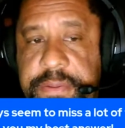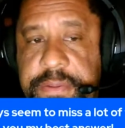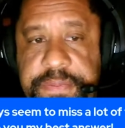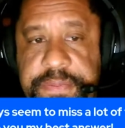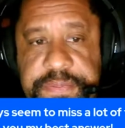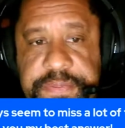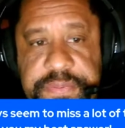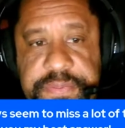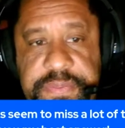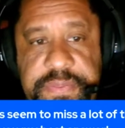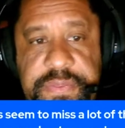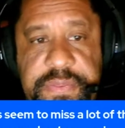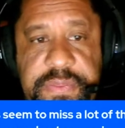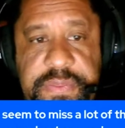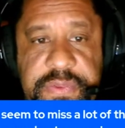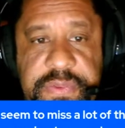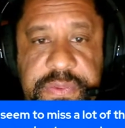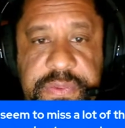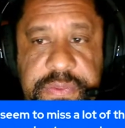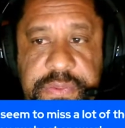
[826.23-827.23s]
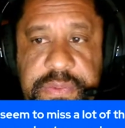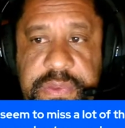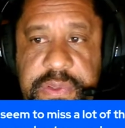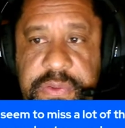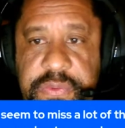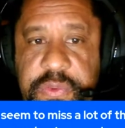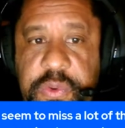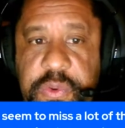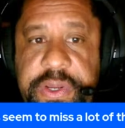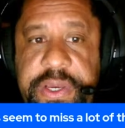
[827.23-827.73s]
the 4082 was
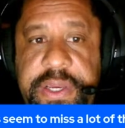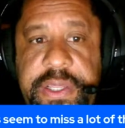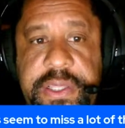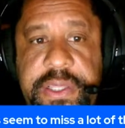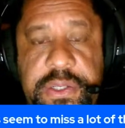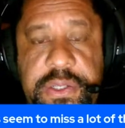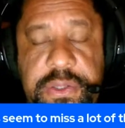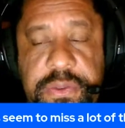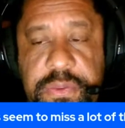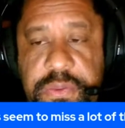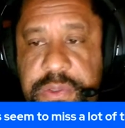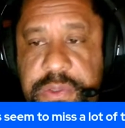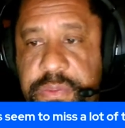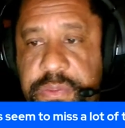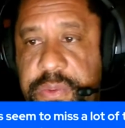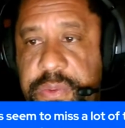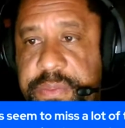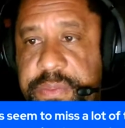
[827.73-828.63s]
much better,